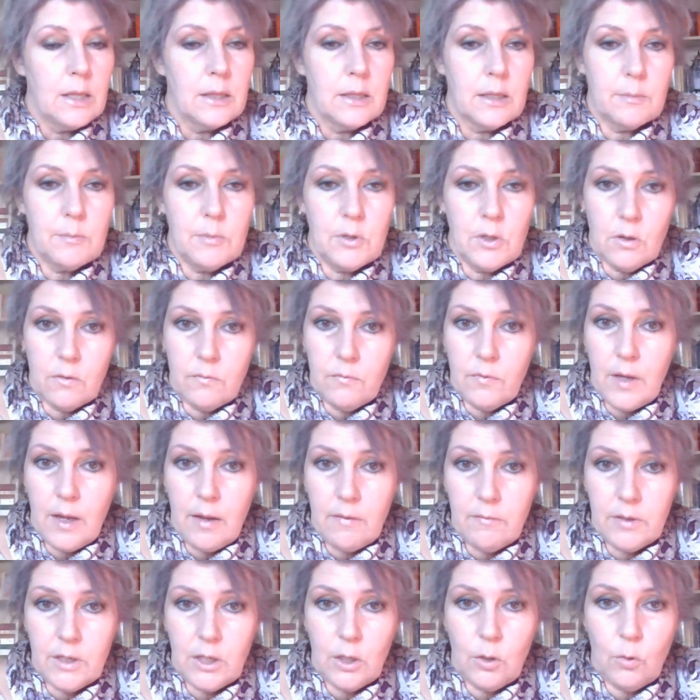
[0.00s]
Let me know if you
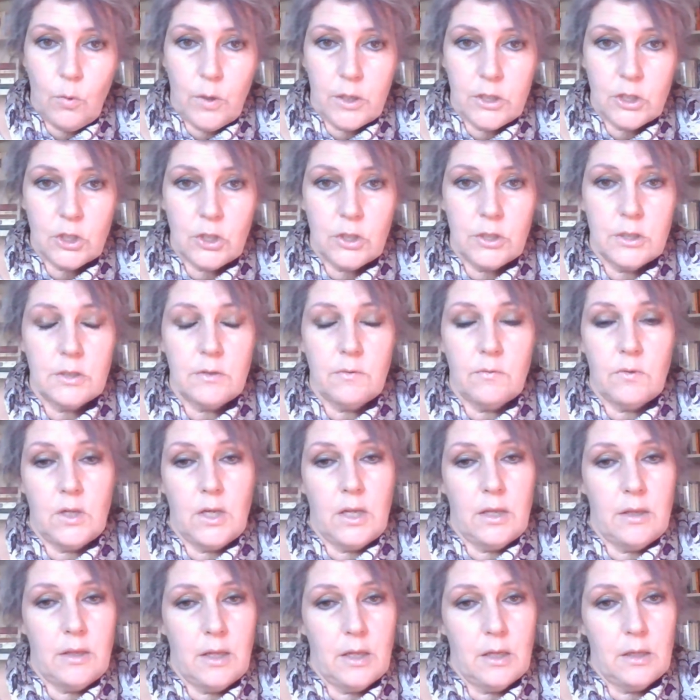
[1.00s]
have any questions, if you
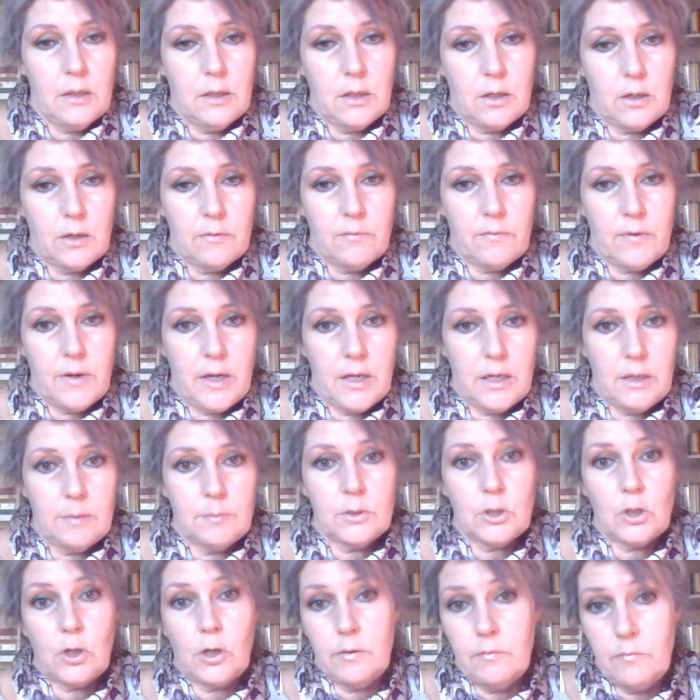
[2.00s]
need anything clarified. I'm
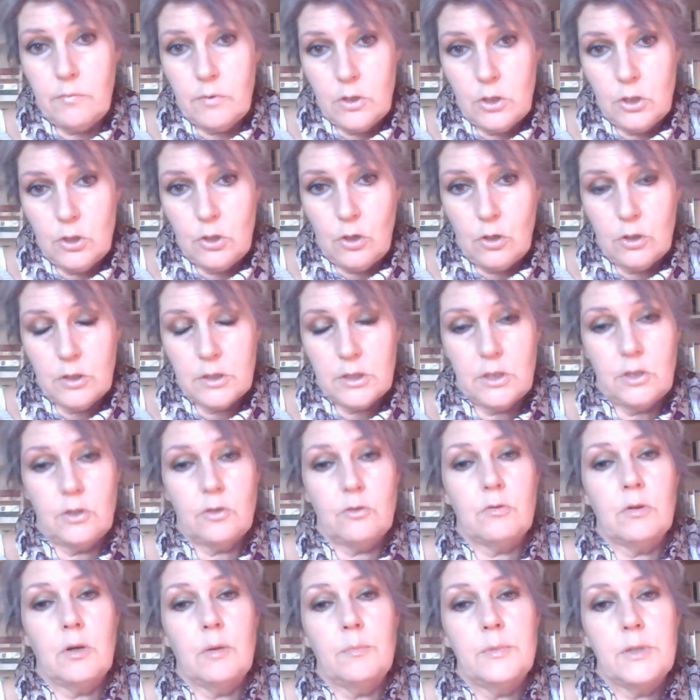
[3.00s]
sorry for the dogs
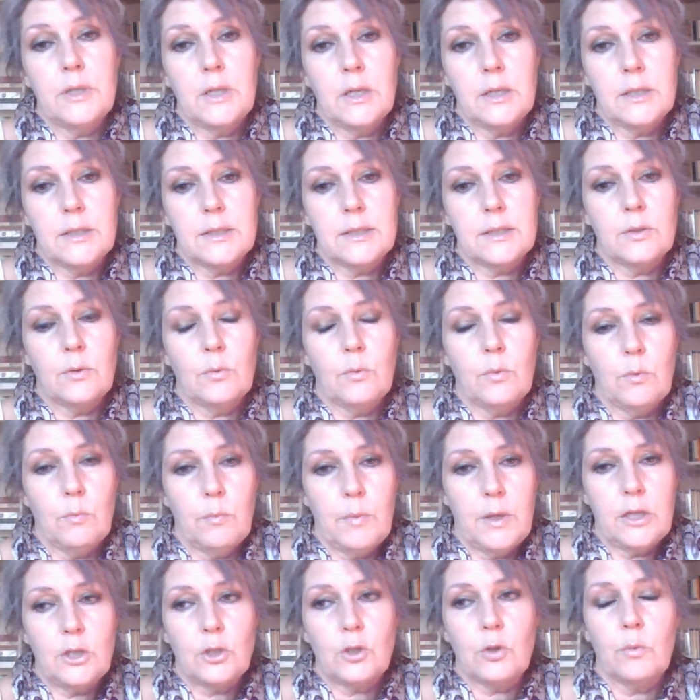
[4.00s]
interrupting us, so we'll
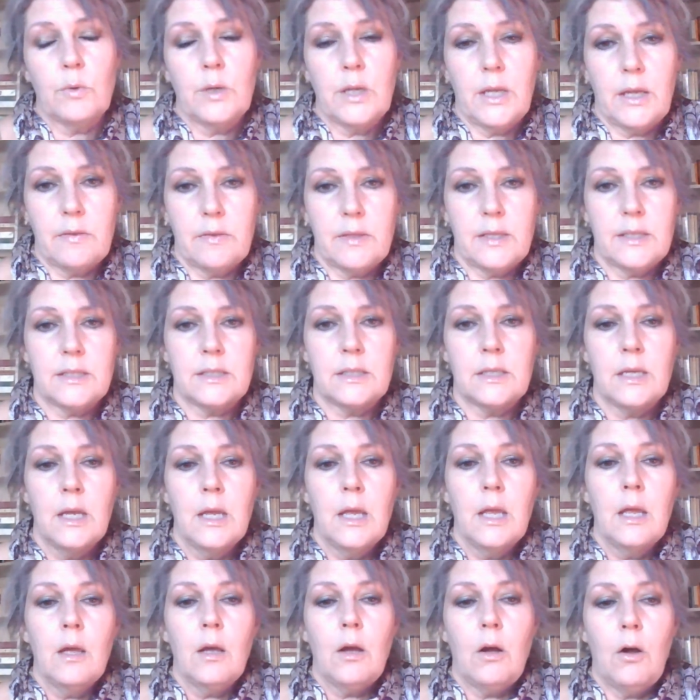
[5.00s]
make sure we get this
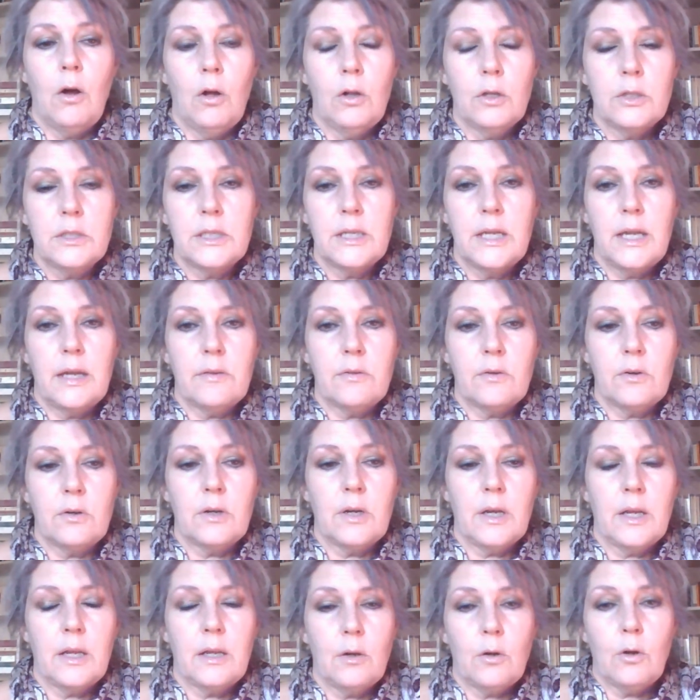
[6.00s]
all together,
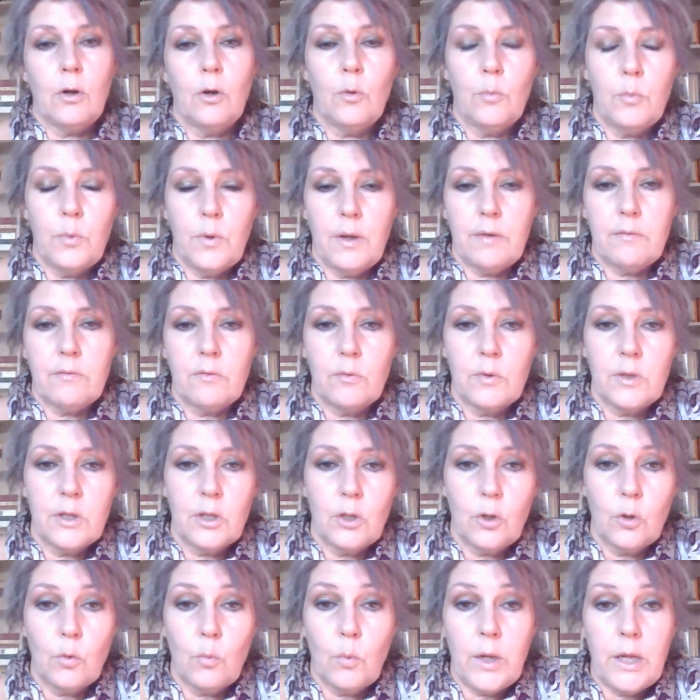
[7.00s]
and I hope you have a really
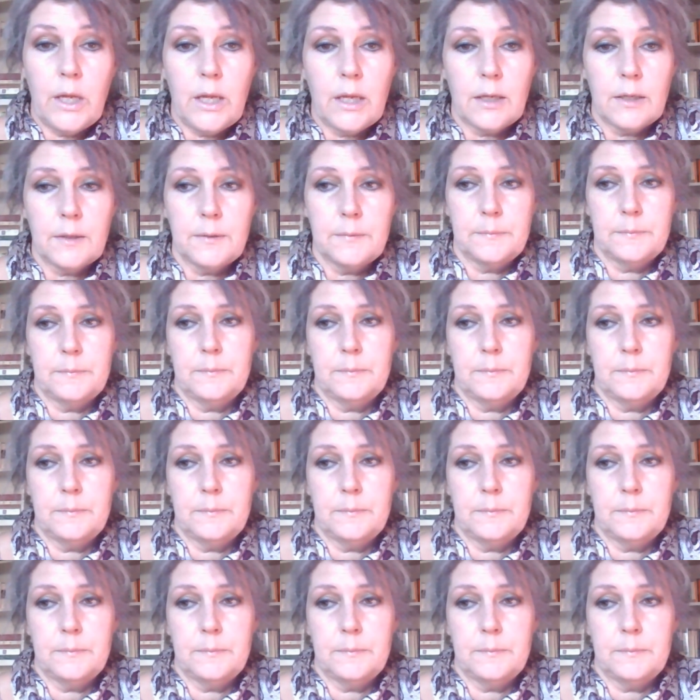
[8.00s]
good week.